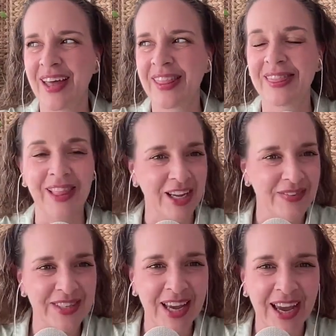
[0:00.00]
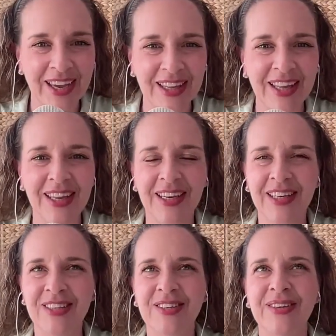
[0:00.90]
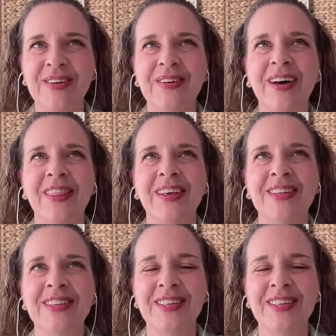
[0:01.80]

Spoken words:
lifestyle and into this